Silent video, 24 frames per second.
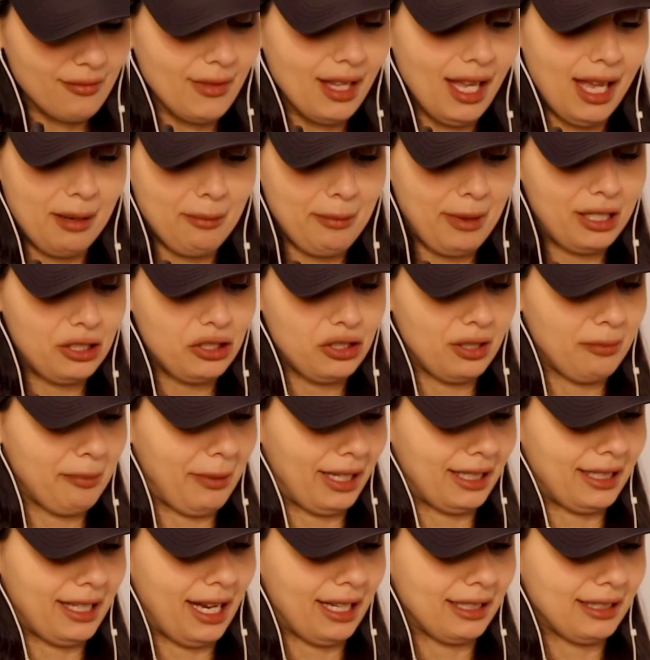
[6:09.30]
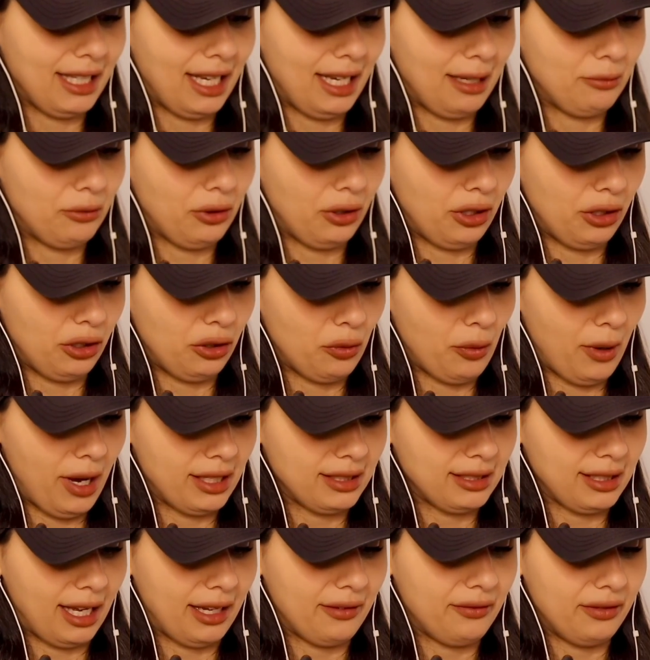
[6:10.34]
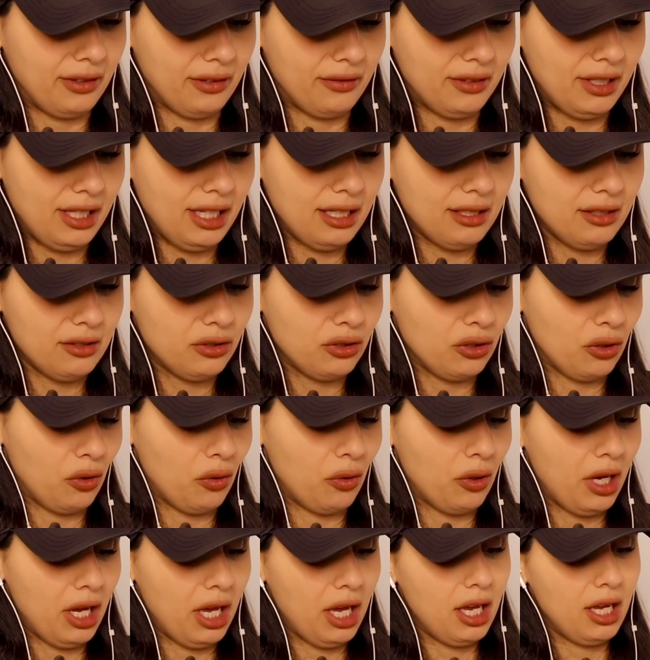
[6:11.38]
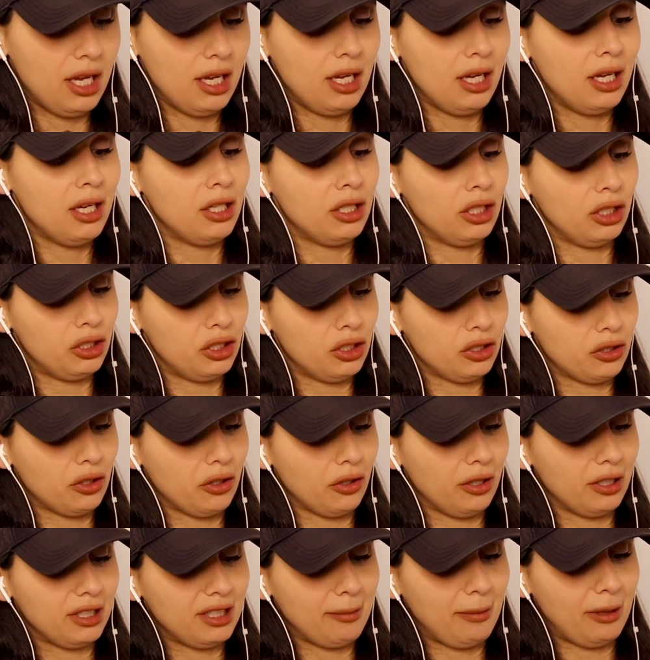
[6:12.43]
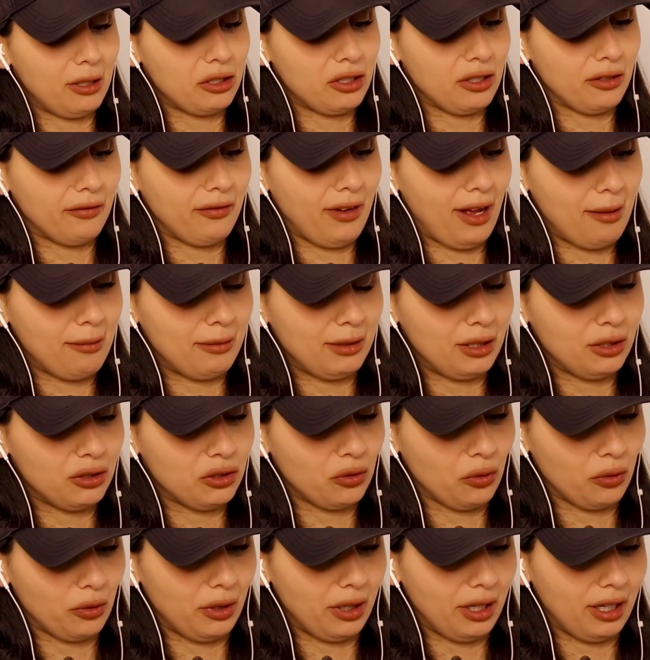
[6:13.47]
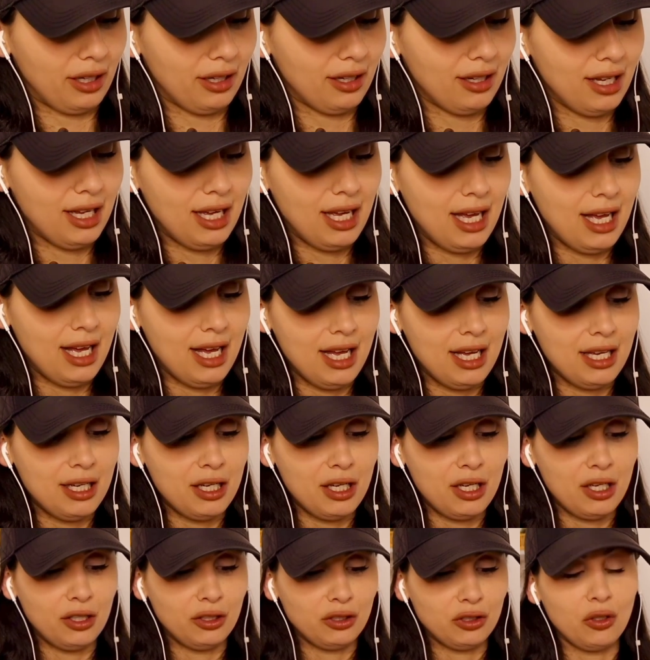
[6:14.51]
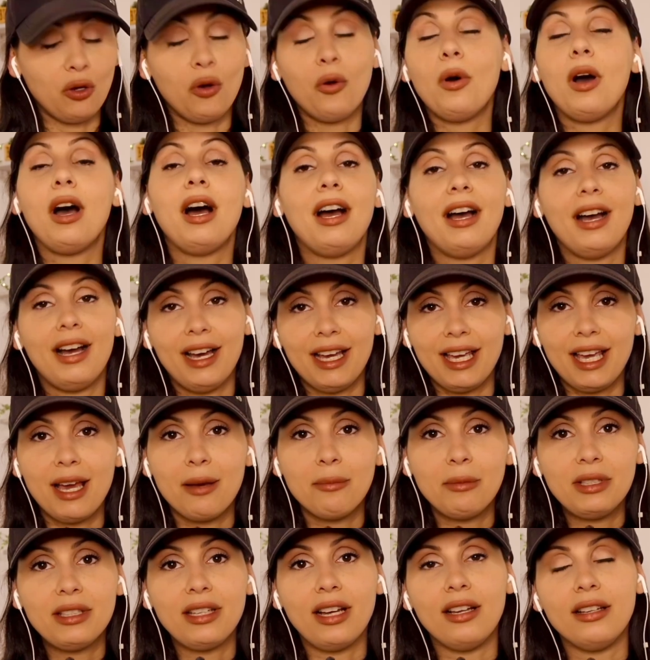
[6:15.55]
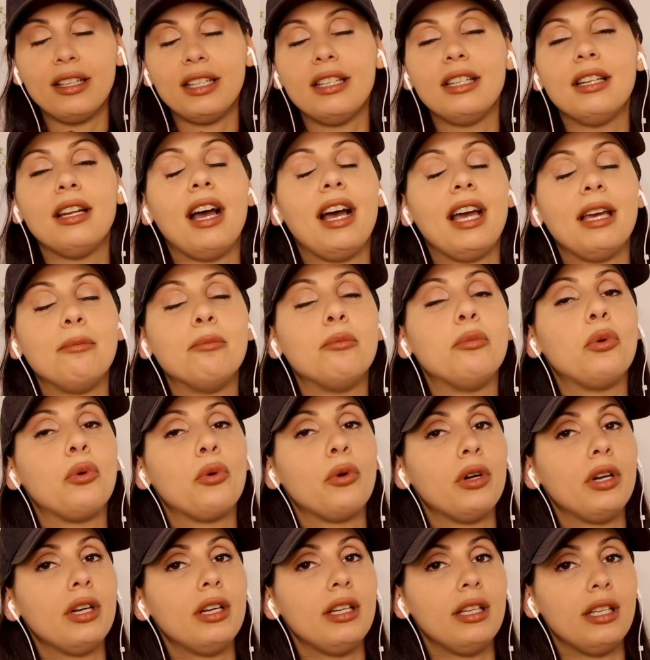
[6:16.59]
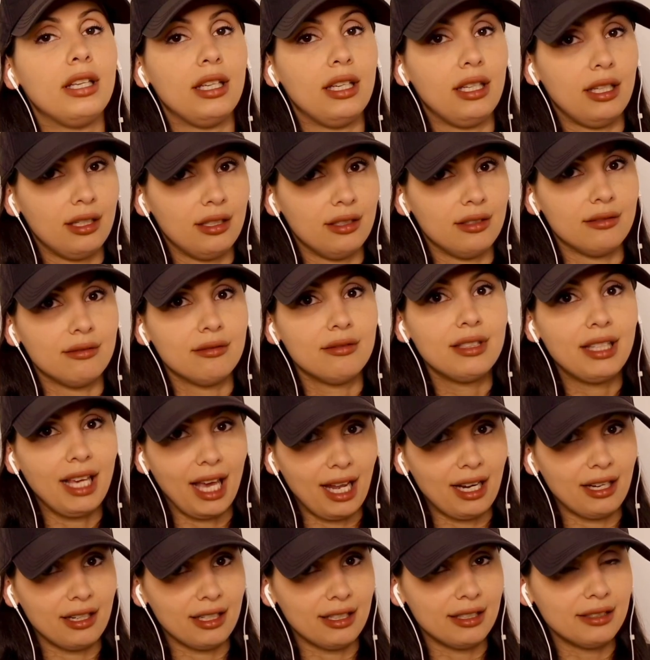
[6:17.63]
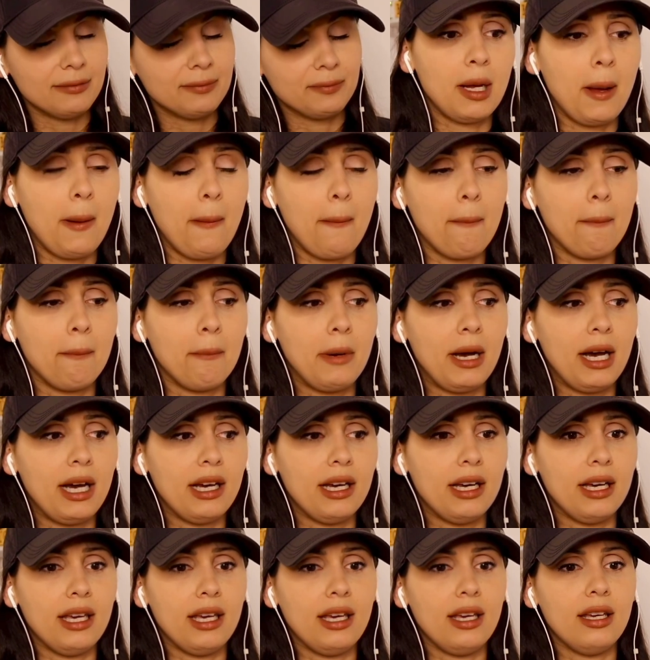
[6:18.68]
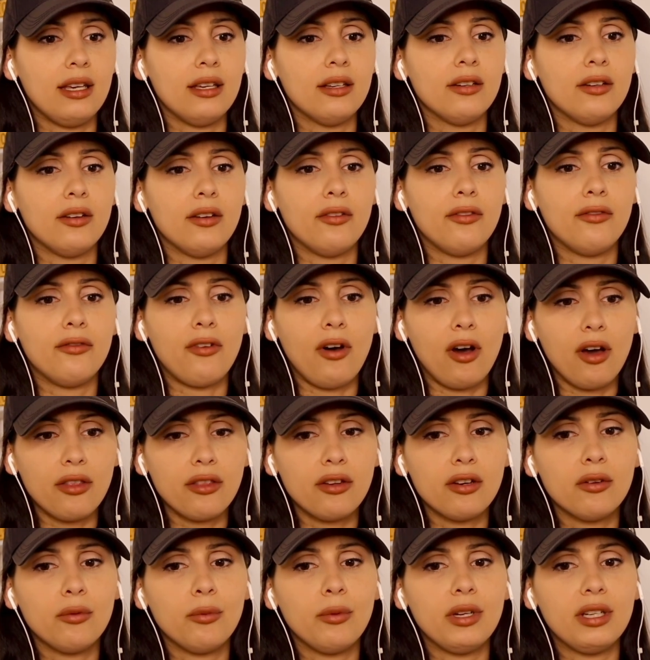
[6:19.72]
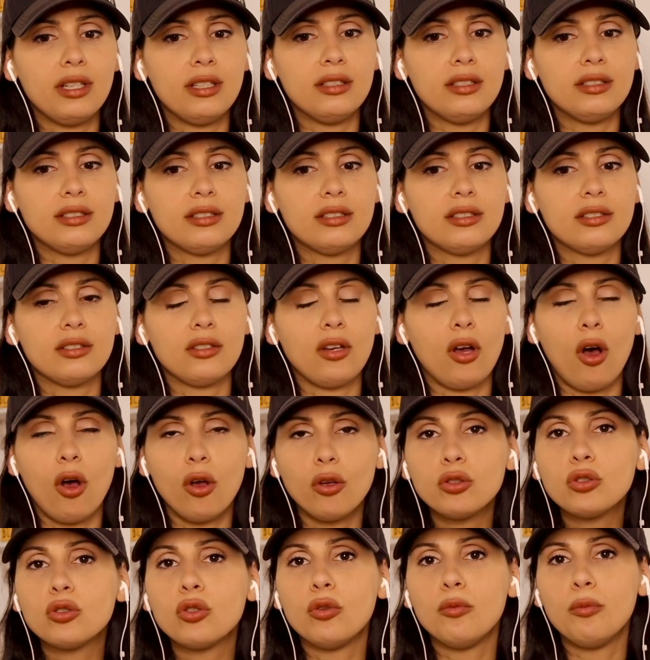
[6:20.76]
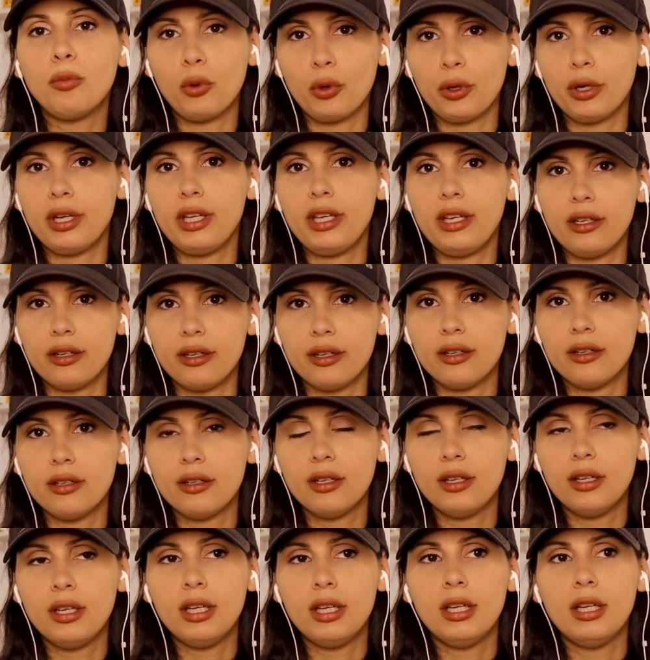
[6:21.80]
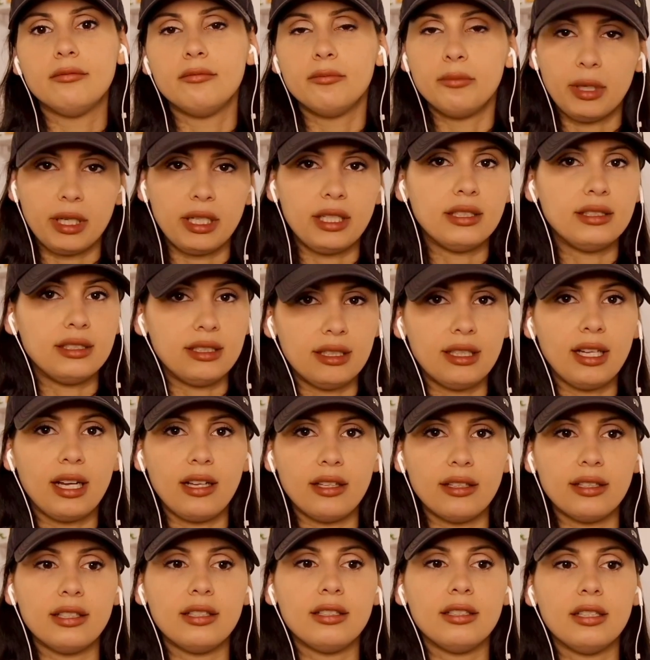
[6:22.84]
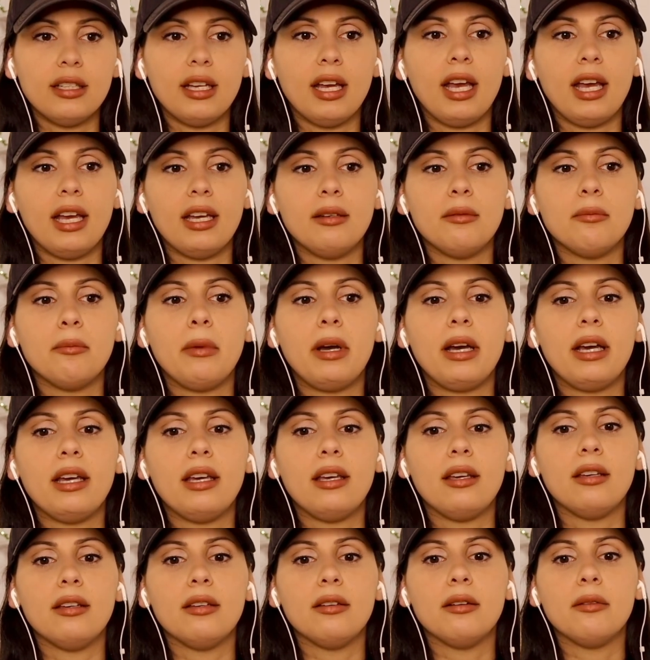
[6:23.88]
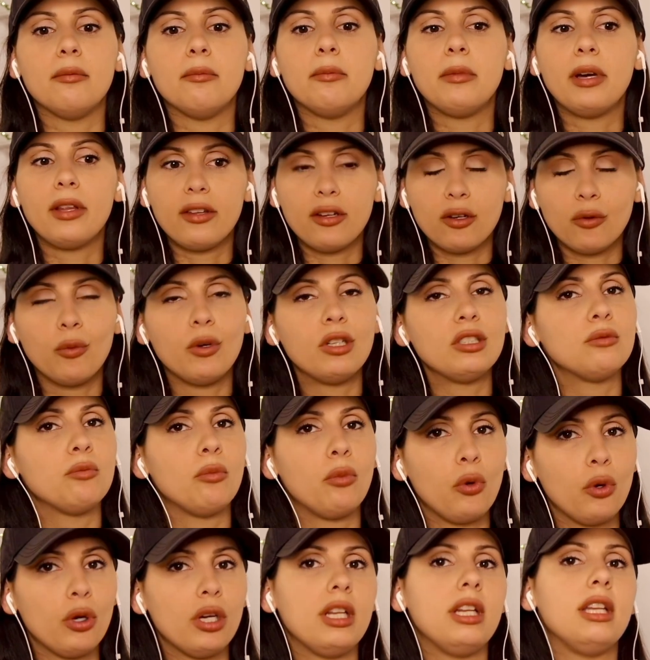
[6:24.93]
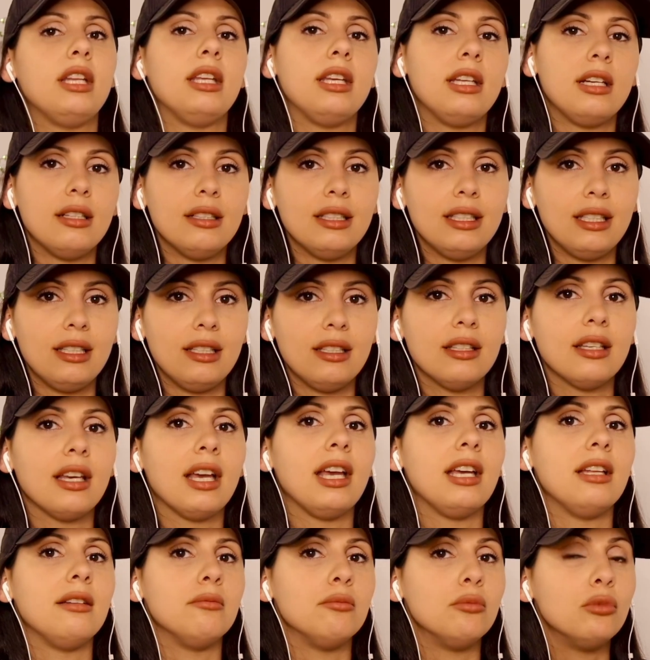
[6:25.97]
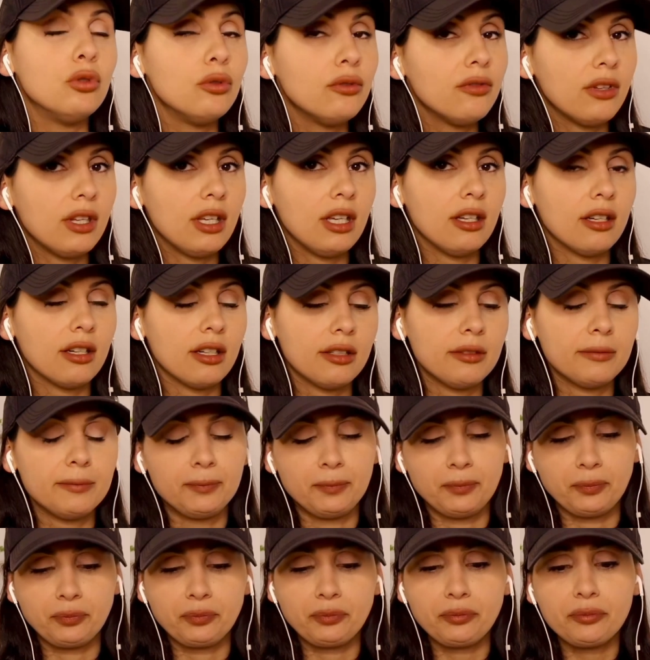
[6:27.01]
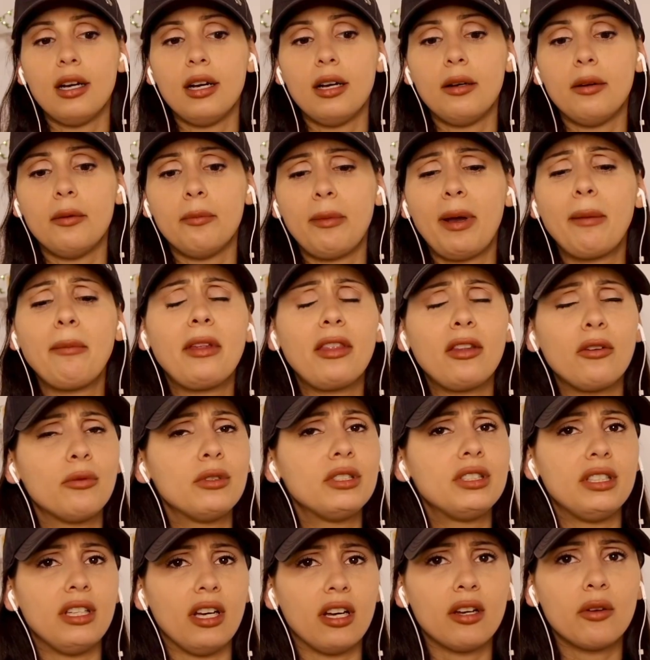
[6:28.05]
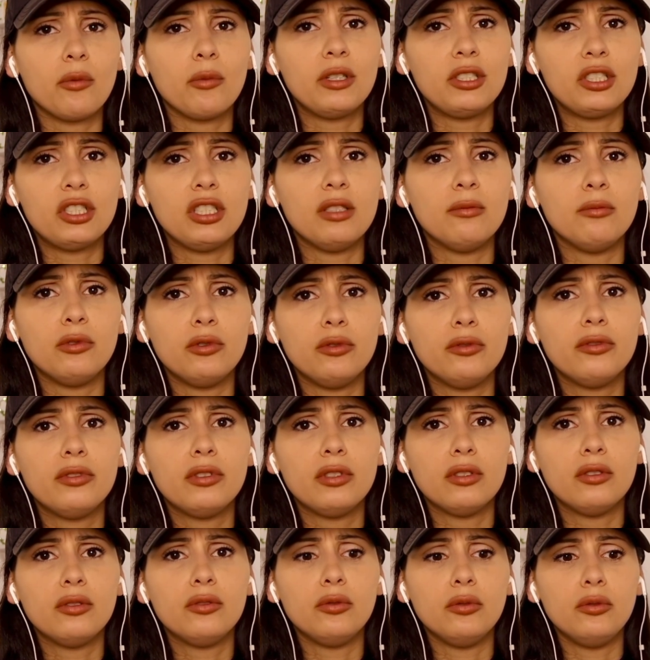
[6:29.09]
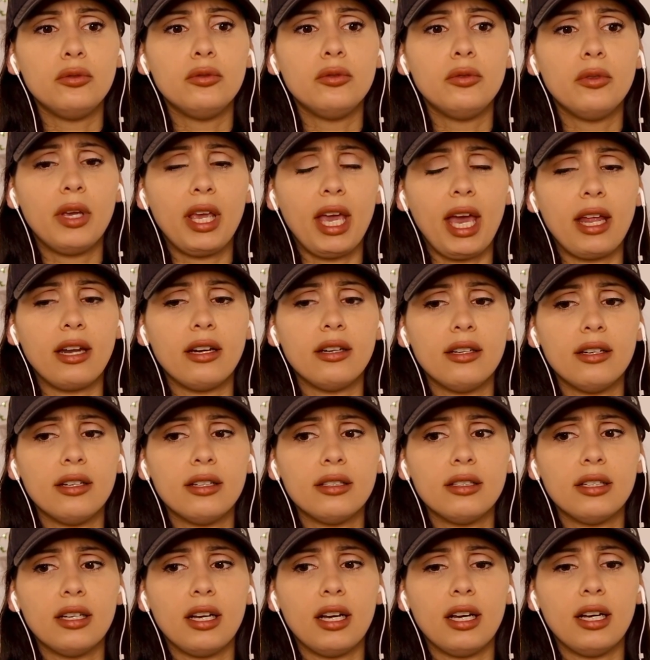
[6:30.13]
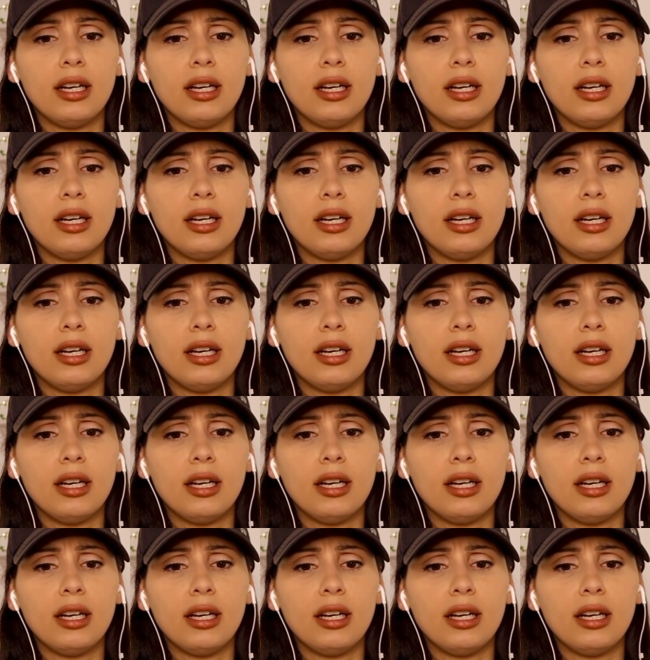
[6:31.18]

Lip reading: And mentioned my dad came to the US at 15, so just curious about your family story. So I am Italian. I'm born in Canada. My father was also born here, but is Italian, and my mother was born in Italy and moved here. My mother was young when she moved to Canada.